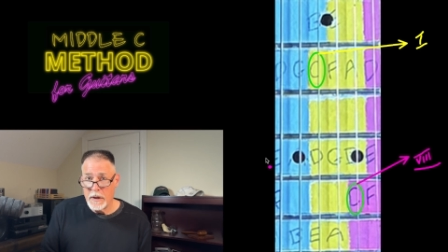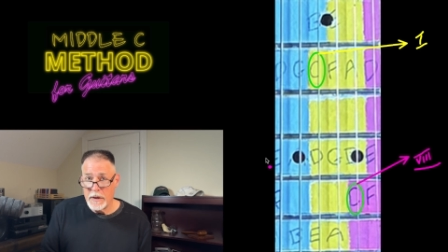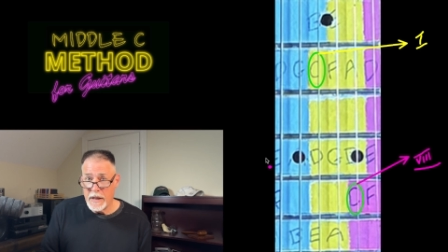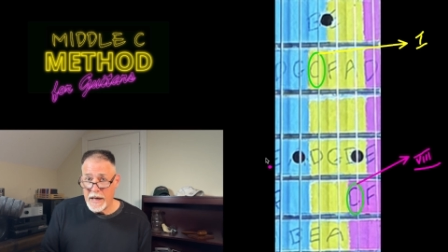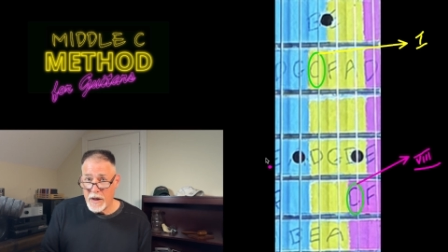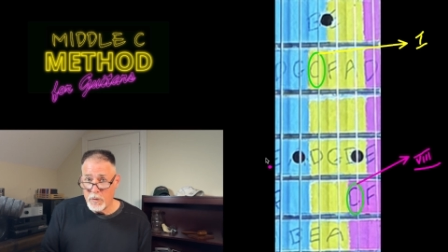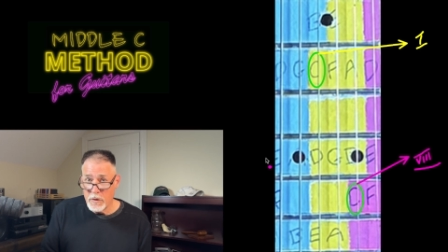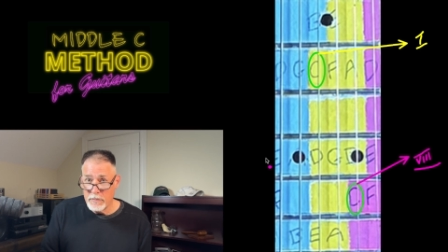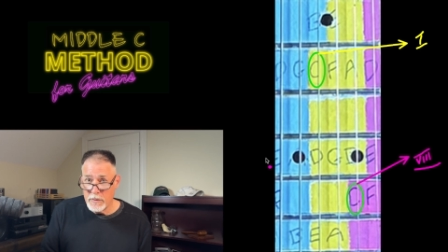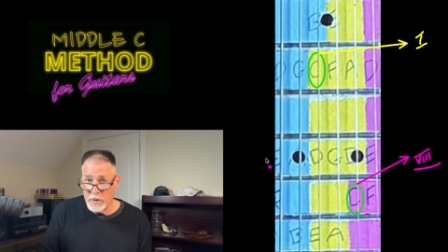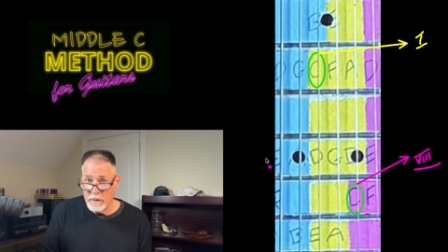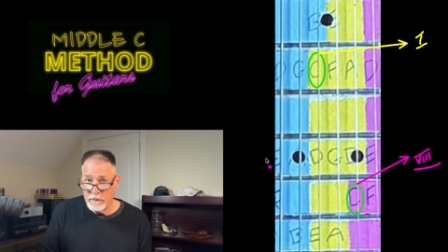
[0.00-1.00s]
Now we're
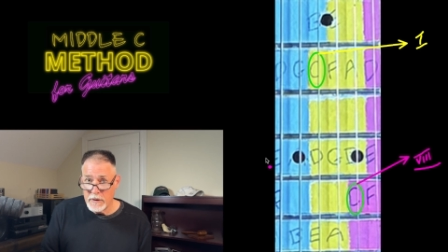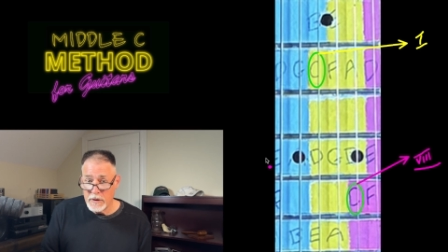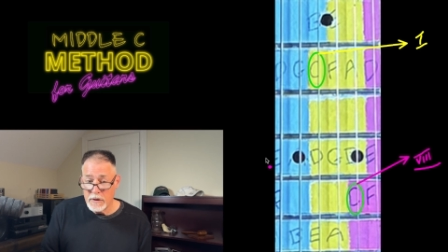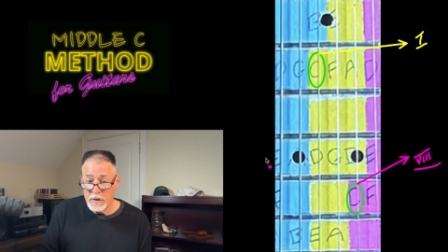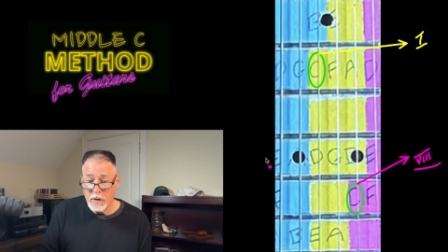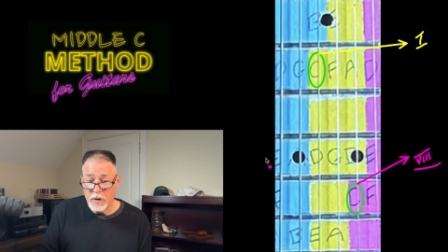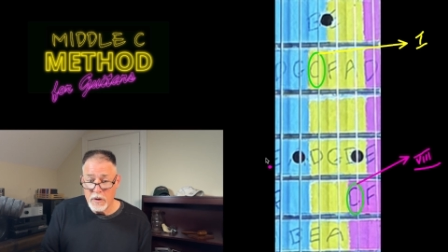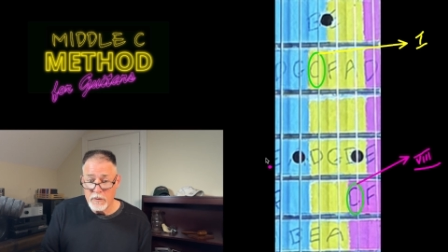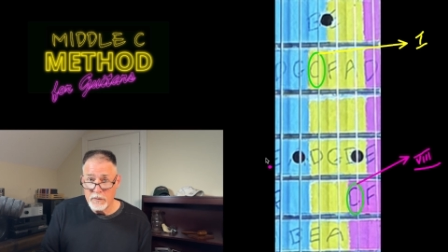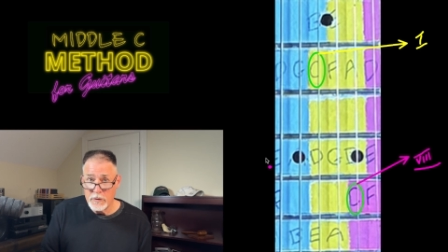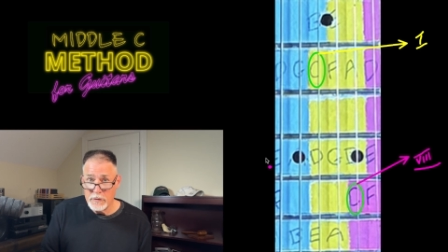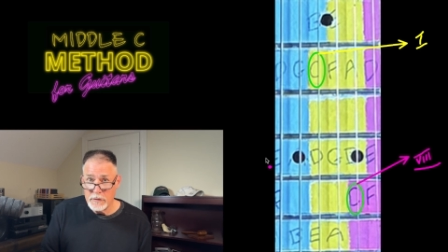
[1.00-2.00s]
moving our
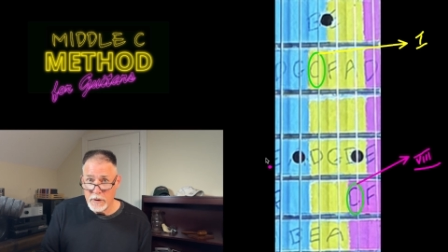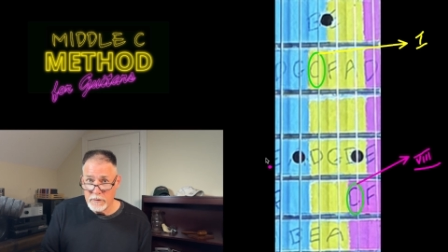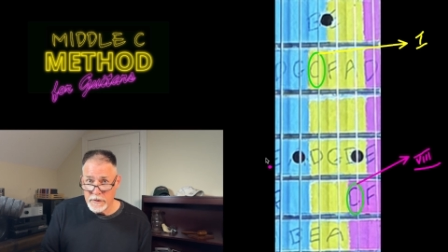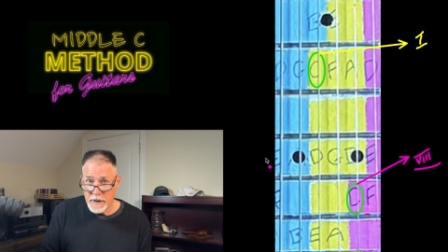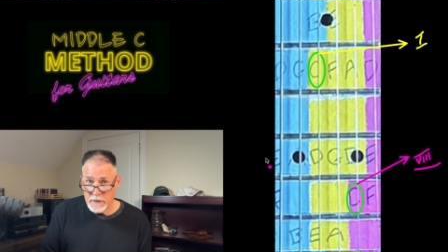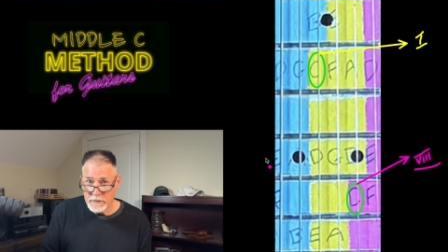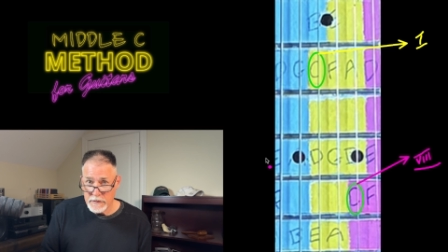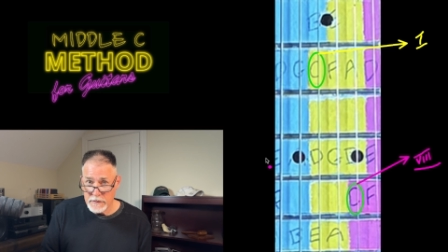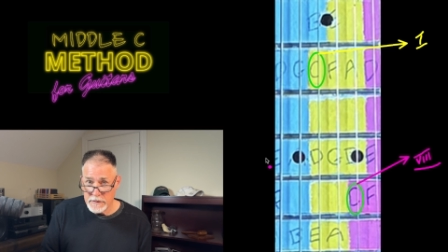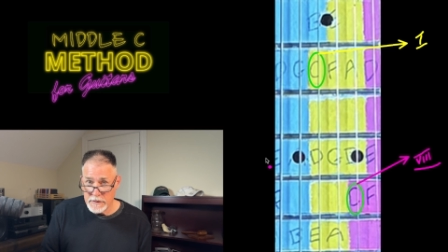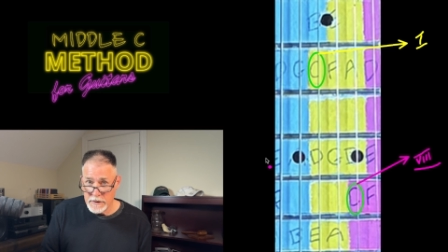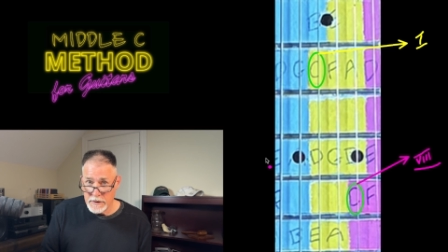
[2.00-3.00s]
root note down to the
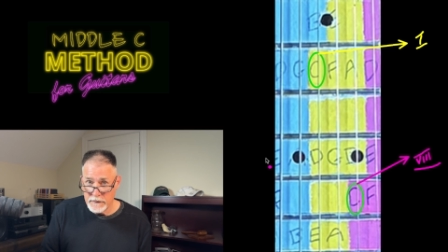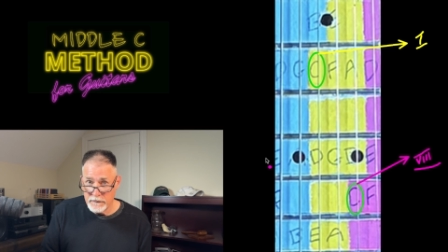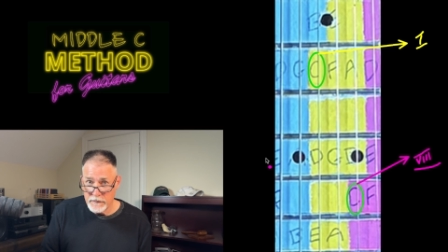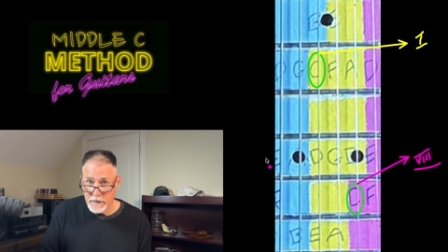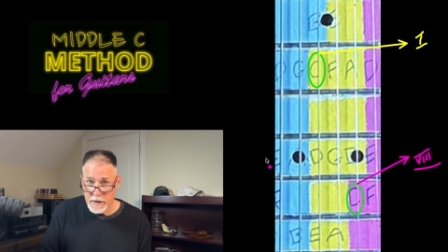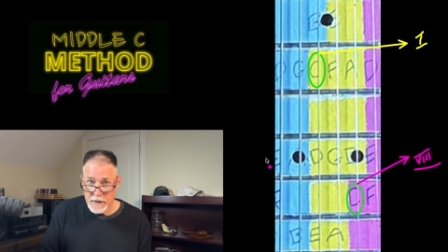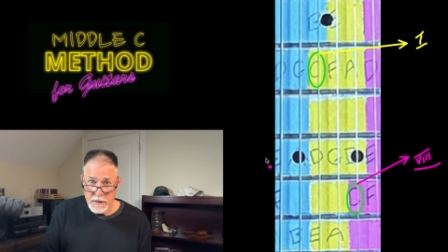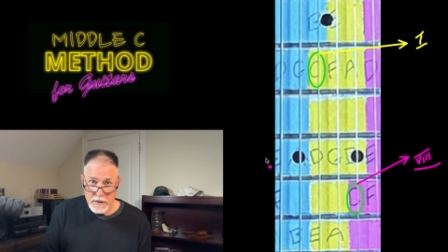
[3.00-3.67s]
10th fret,